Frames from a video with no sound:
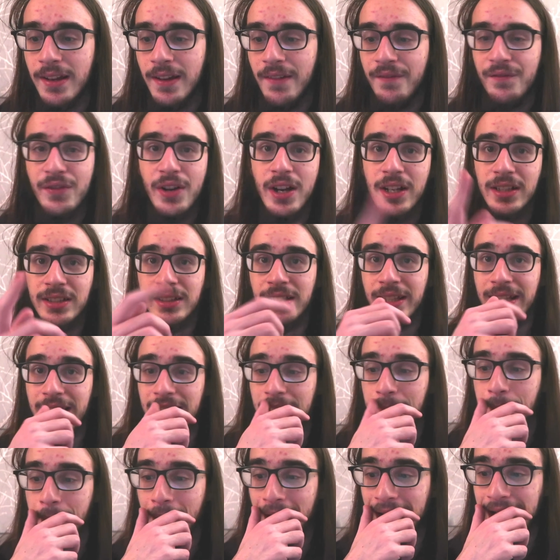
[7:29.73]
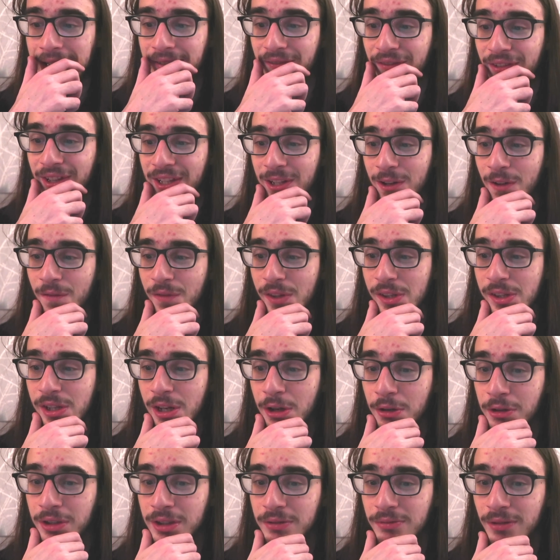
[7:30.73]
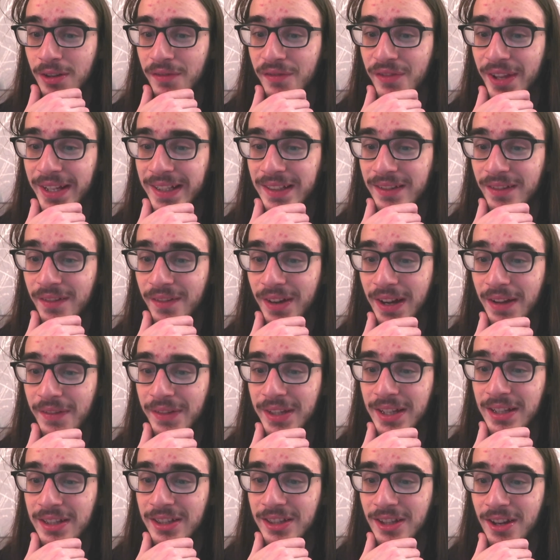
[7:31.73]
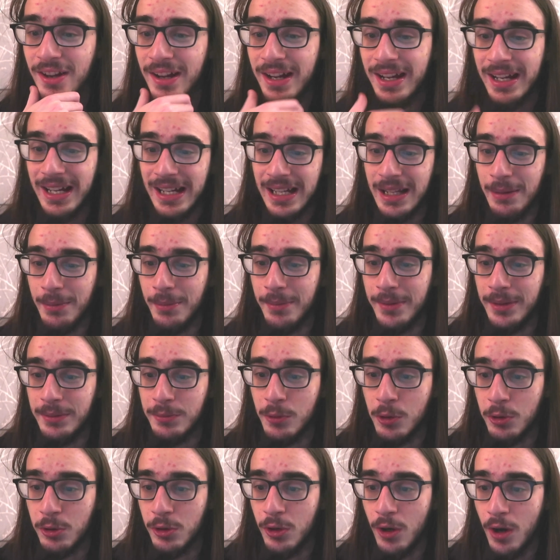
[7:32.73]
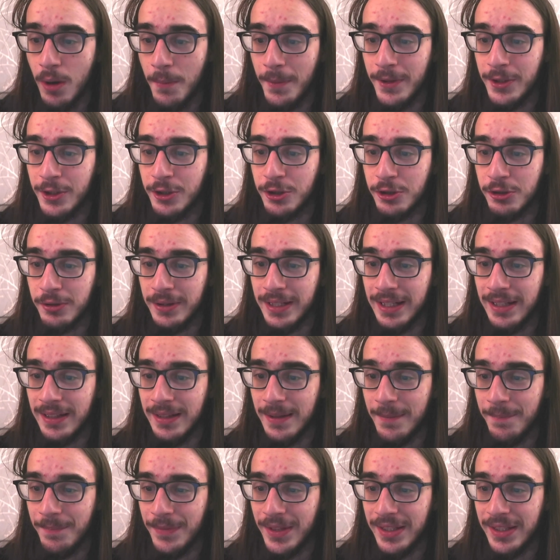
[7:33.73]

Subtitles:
Firstly, it's painfully on the nose and reflective of how the entire album is more commentary than